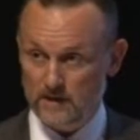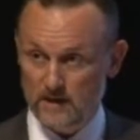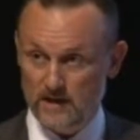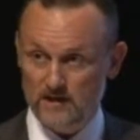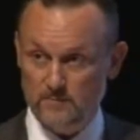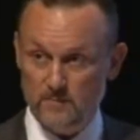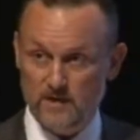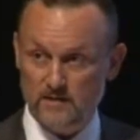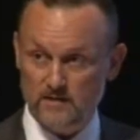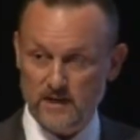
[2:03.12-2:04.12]
ASP
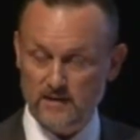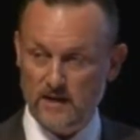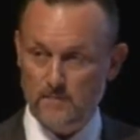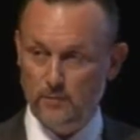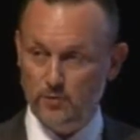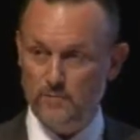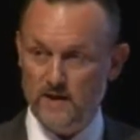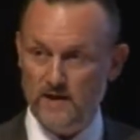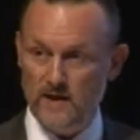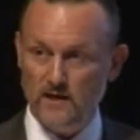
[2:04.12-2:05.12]
means that I put my
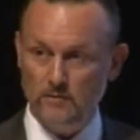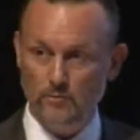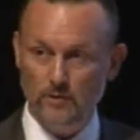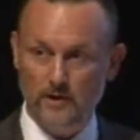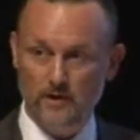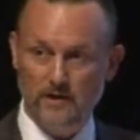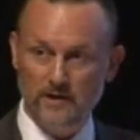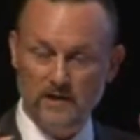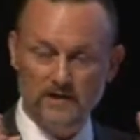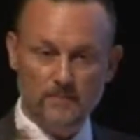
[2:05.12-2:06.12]
hardware
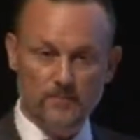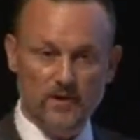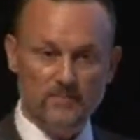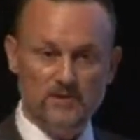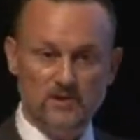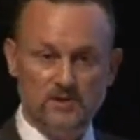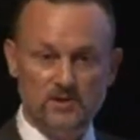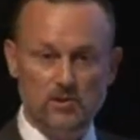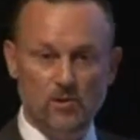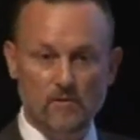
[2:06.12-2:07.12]
in the
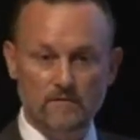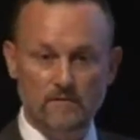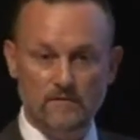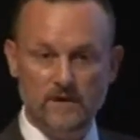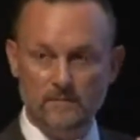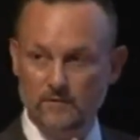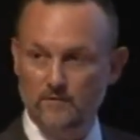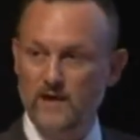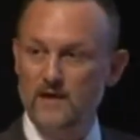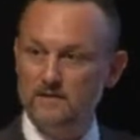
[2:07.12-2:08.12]
premises of a
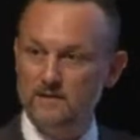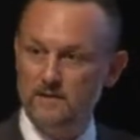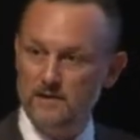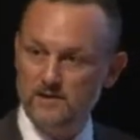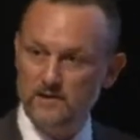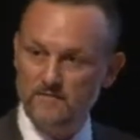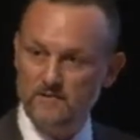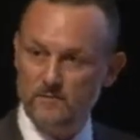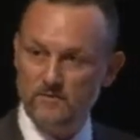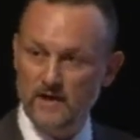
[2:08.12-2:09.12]
provider, a service
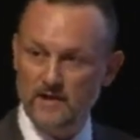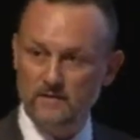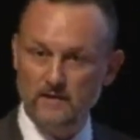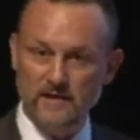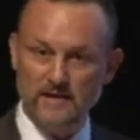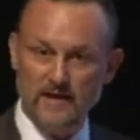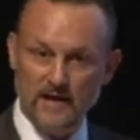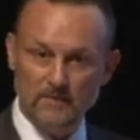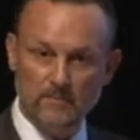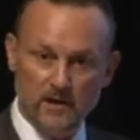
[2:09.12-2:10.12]
provider, and I
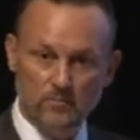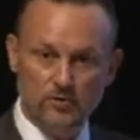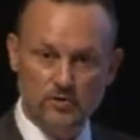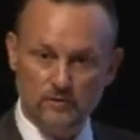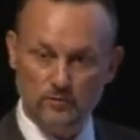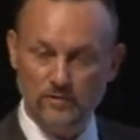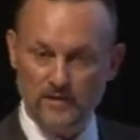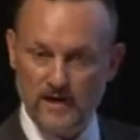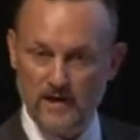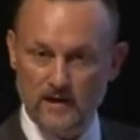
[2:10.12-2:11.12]
run my own software
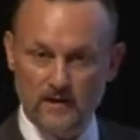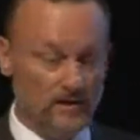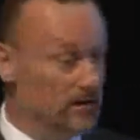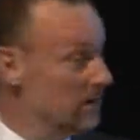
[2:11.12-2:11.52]
there.